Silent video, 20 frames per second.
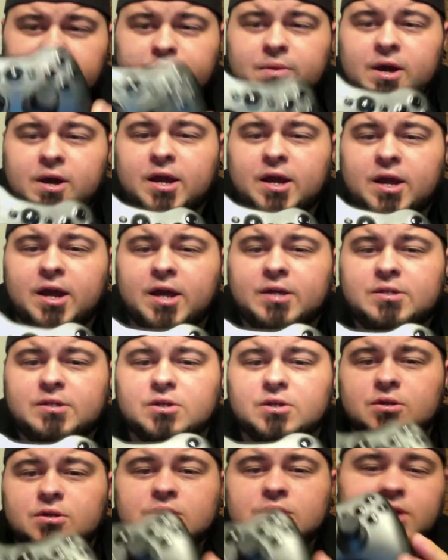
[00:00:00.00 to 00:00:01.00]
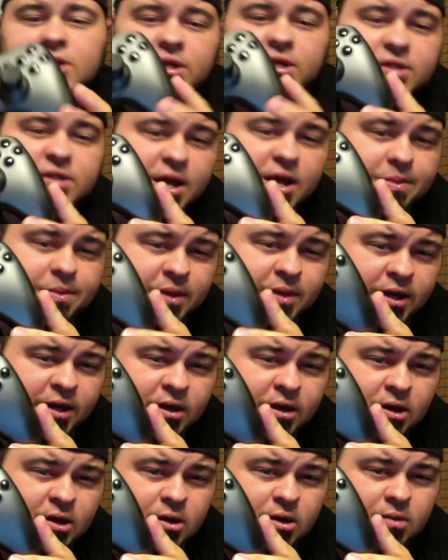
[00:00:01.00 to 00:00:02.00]
pretty badass. You can see it's
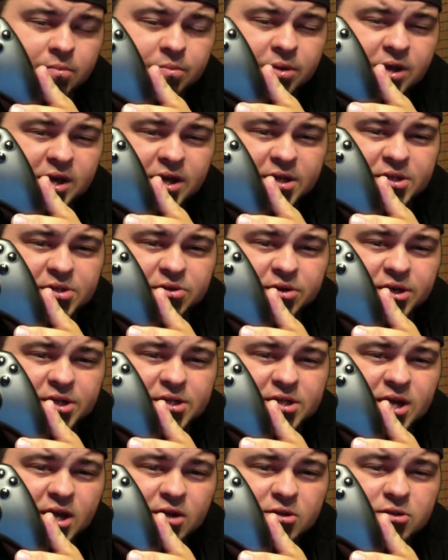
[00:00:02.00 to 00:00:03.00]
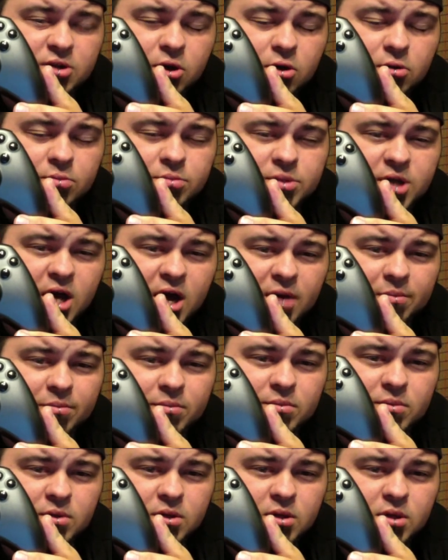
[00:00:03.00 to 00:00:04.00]
got the PS3 style dome
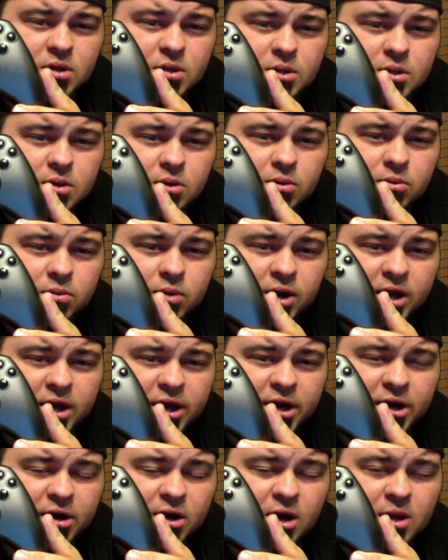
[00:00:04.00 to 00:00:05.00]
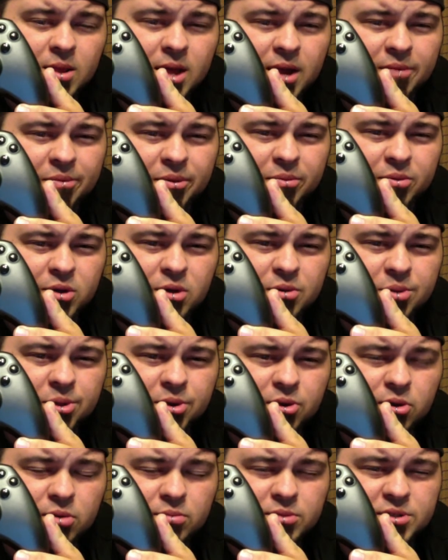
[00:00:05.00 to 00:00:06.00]
top right here. A lot of people
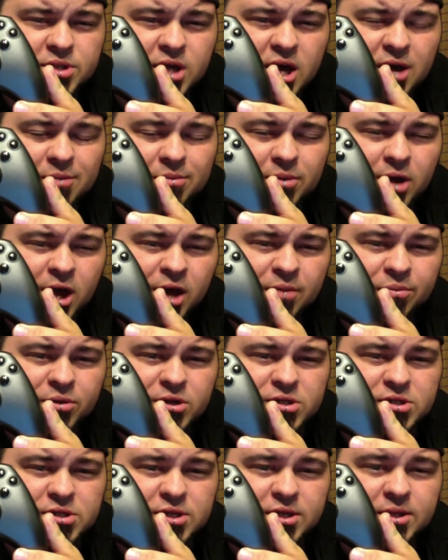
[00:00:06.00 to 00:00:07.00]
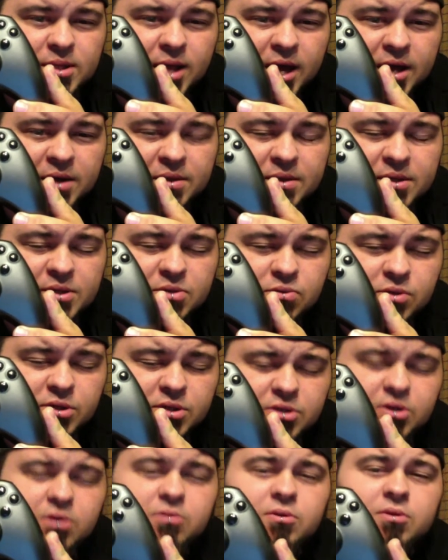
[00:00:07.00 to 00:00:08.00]
go with a normal top. I personally like
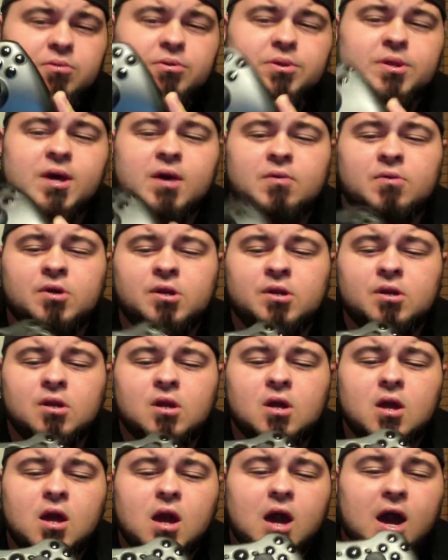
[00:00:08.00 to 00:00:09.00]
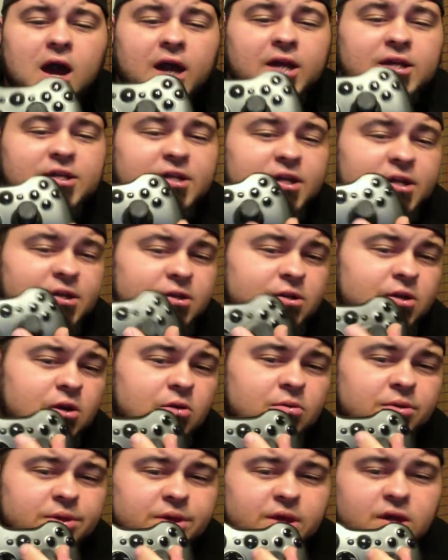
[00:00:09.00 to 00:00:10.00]
this one, so I went with that one. I
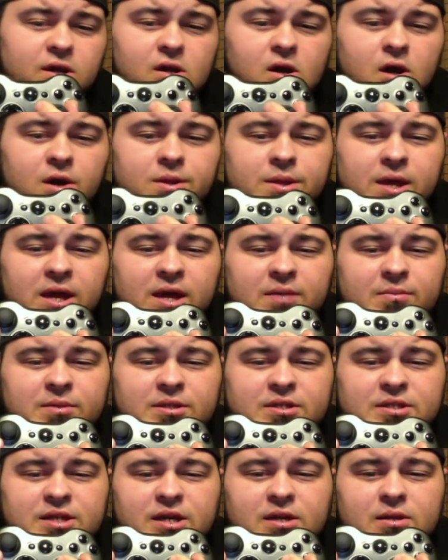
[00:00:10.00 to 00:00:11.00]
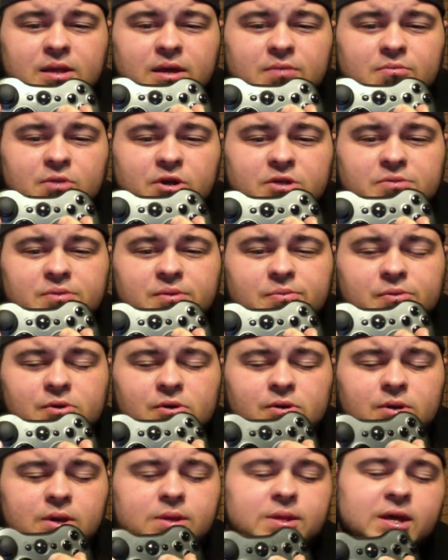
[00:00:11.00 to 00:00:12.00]
didn't go with it on the aiming stick like most
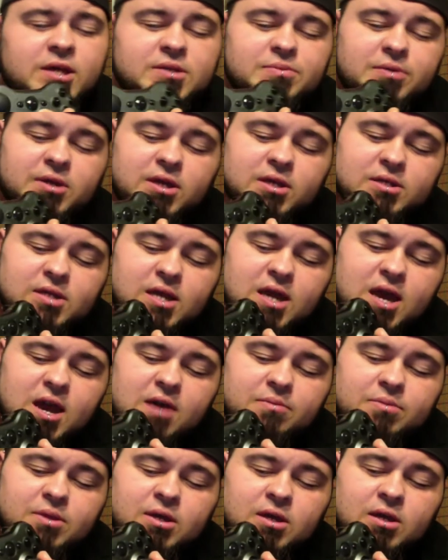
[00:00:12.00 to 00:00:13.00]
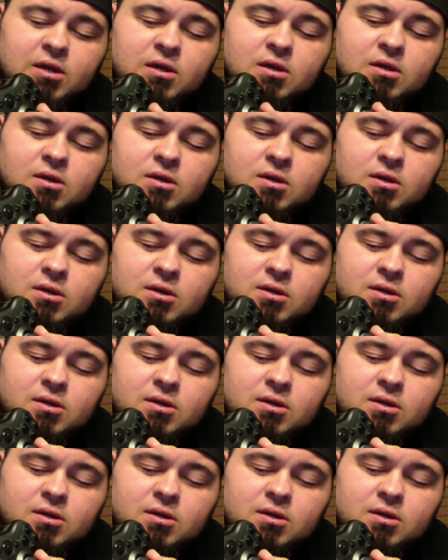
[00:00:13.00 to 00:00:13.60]
people, and that's because I have the,